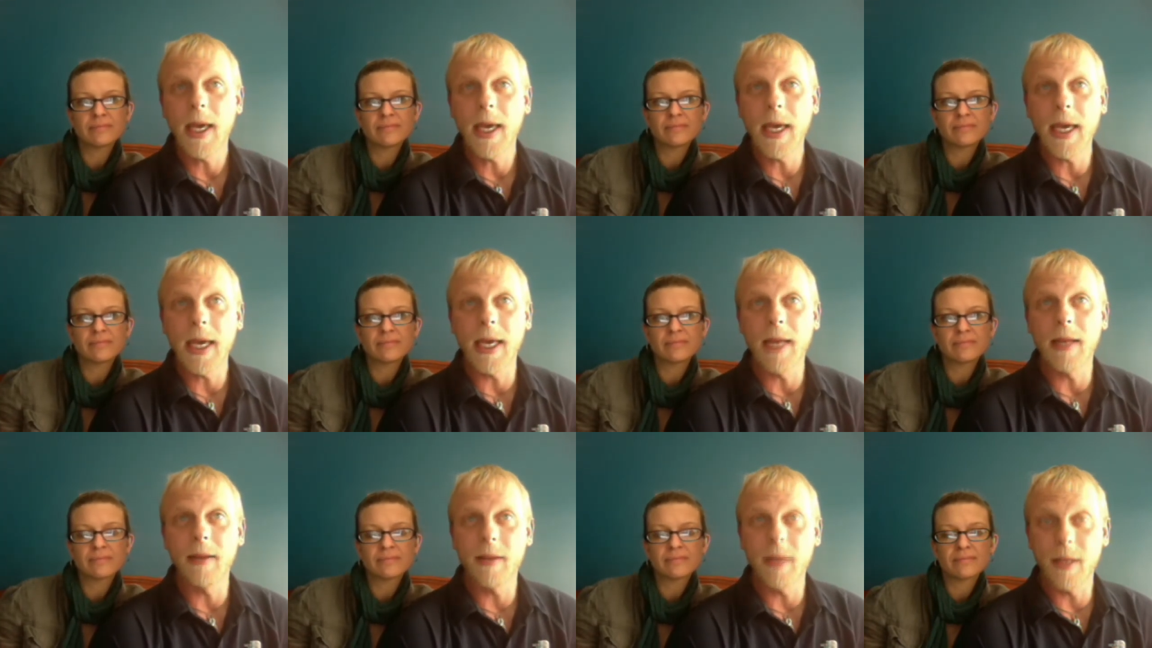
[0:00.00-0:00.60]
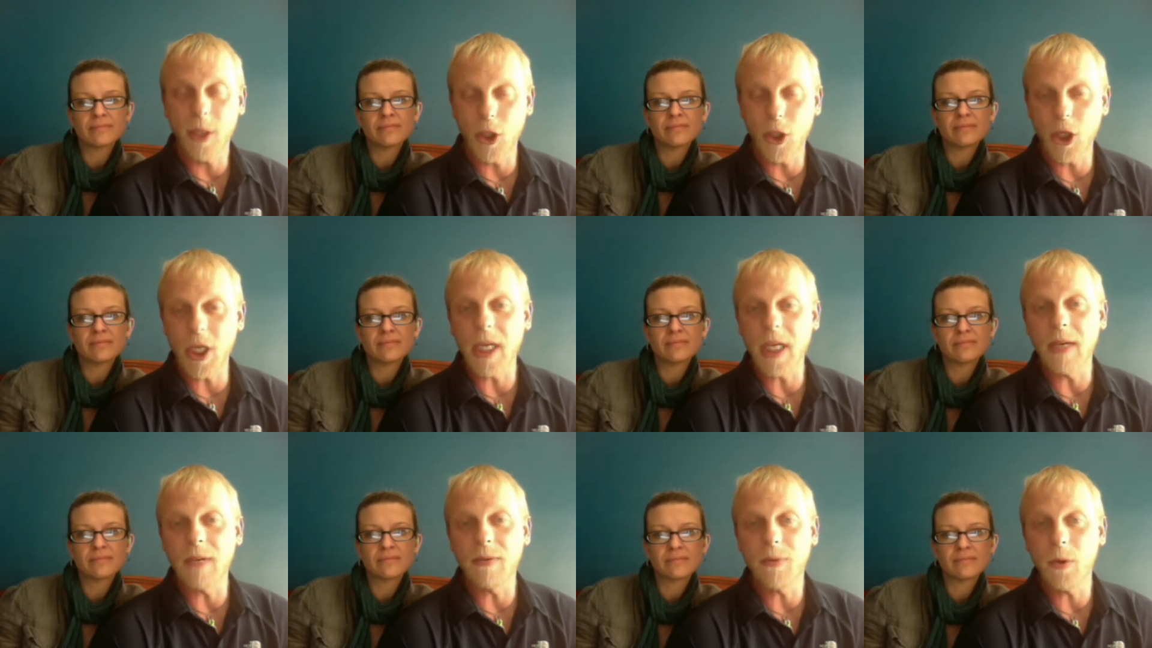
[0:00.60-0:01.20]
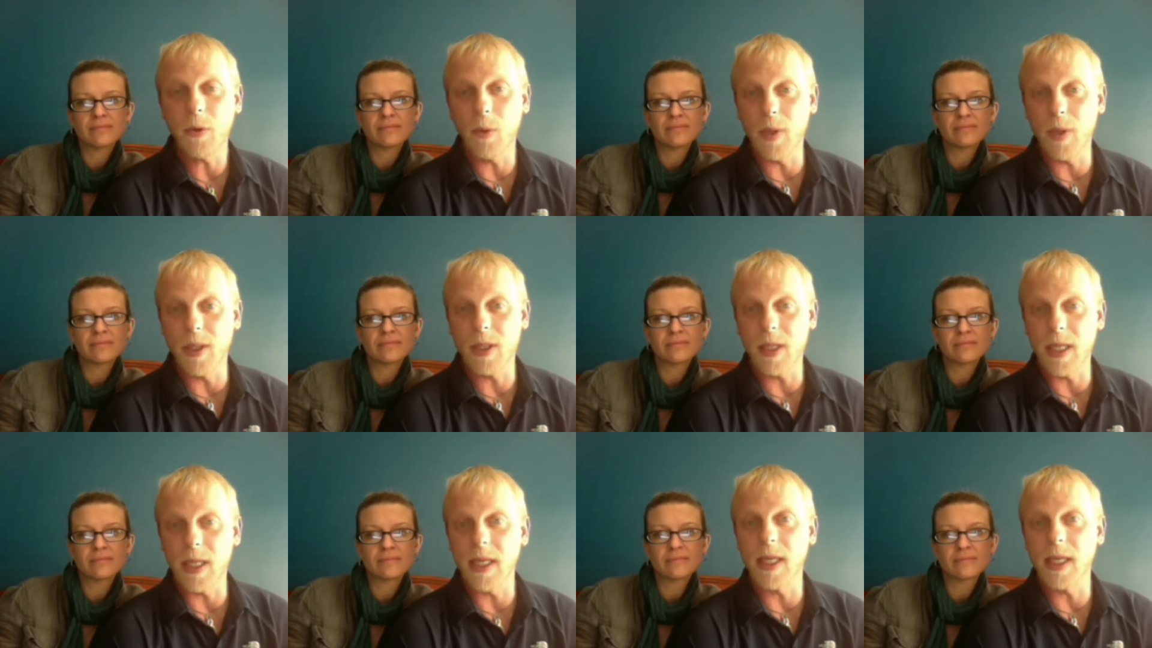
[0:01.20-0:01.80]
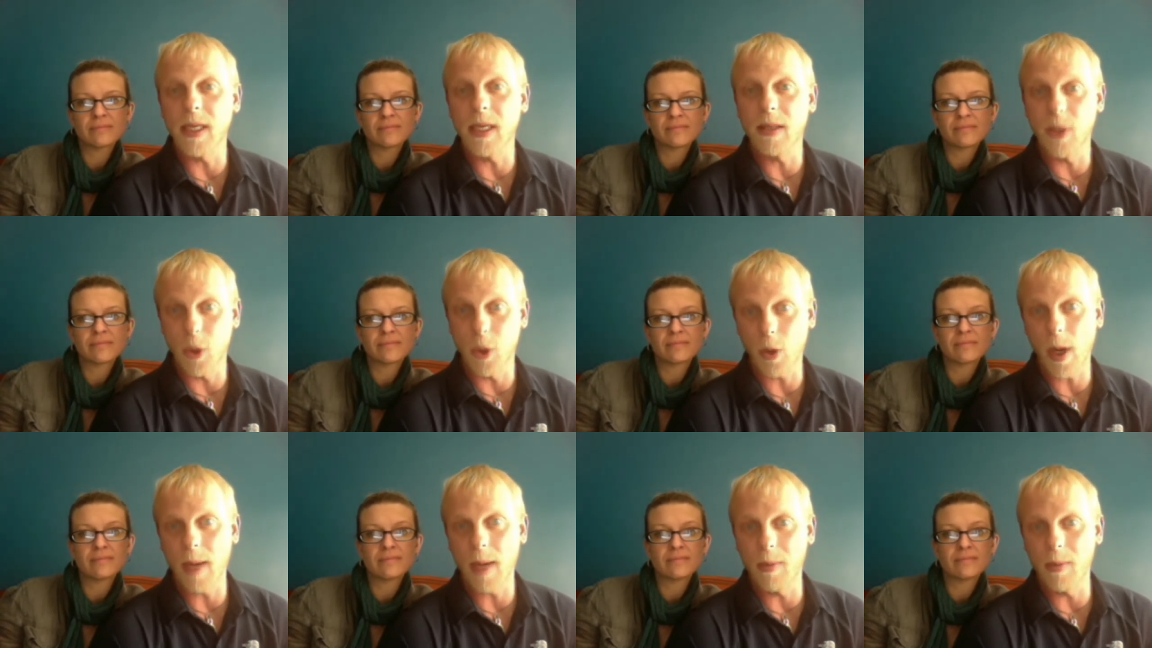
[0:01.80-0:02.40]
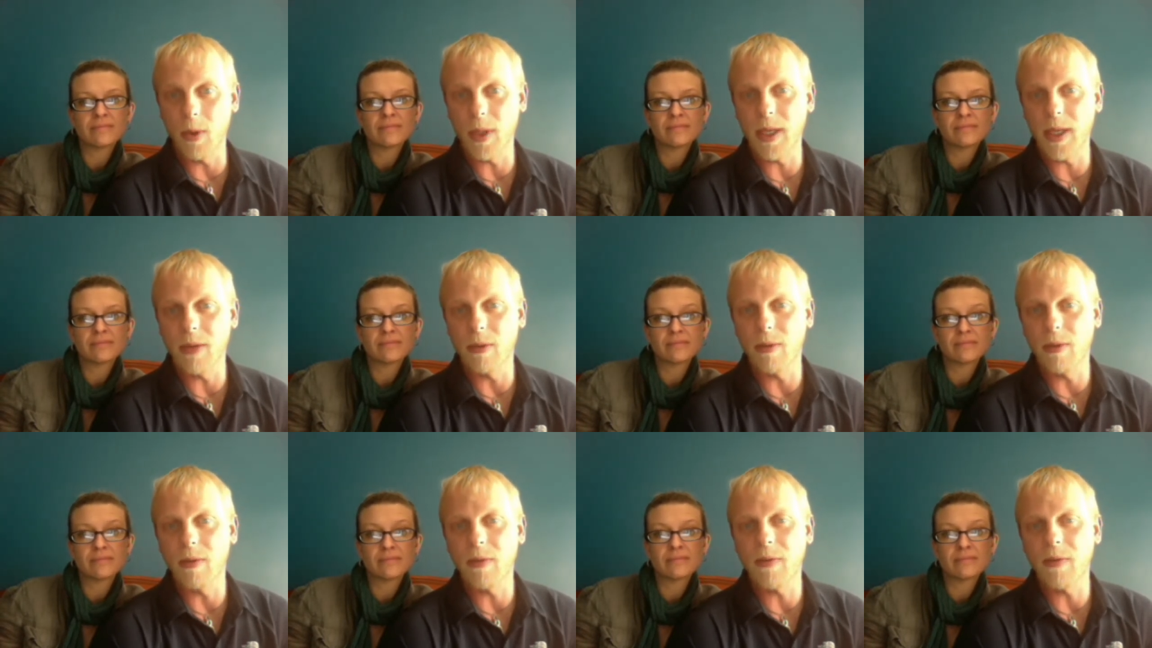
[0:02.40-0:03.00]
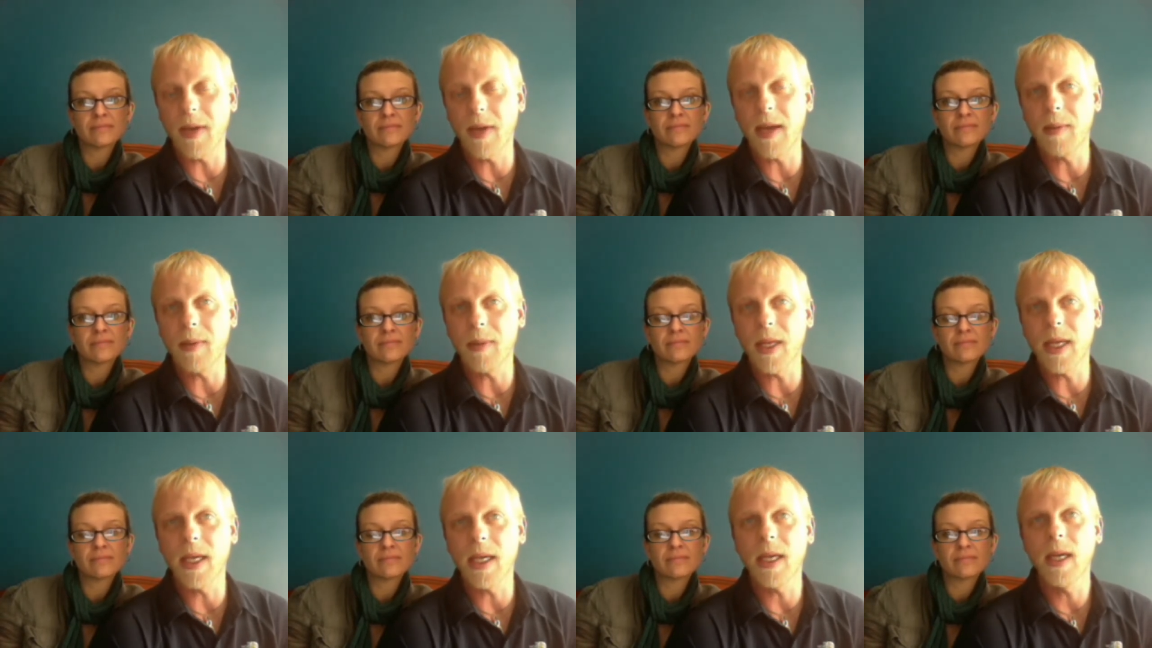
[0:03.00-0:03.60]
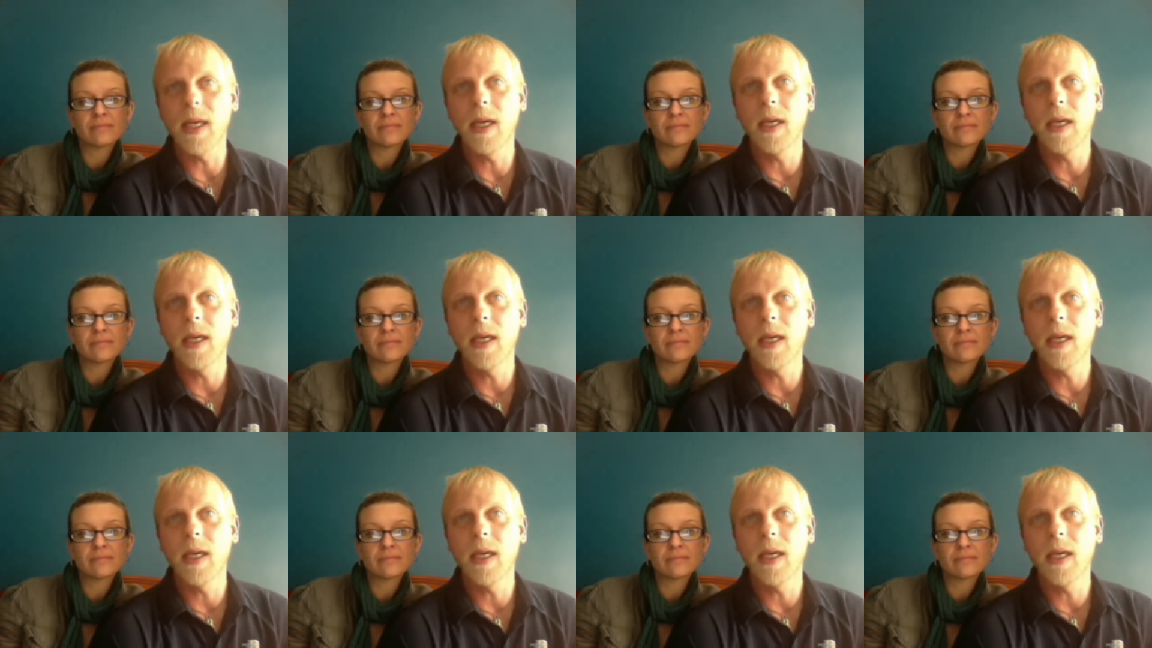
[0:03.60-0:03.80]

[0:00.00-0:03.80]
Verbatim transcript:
Speaker 1: and the chief, who is the the tribal leader of the family,